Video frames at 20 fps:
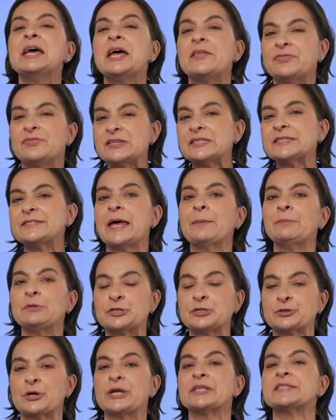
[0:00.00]
This
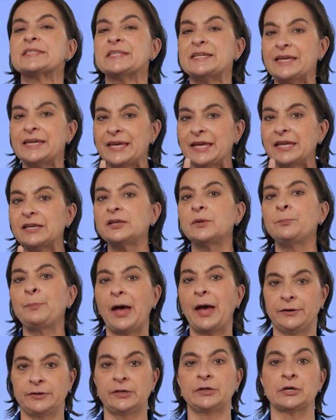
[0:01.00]
demonstrates the
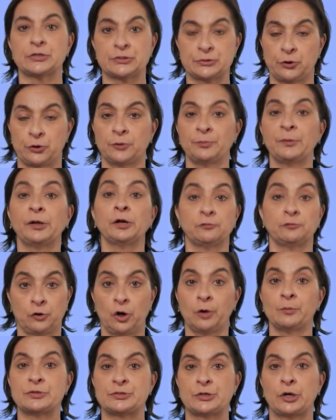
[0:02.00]
independent assortment of
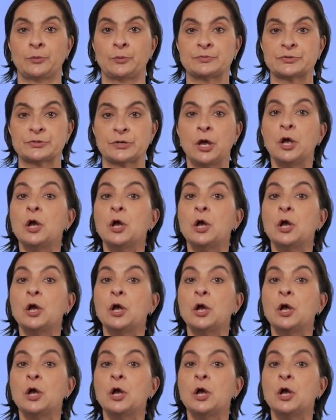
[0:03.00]
chromosomes,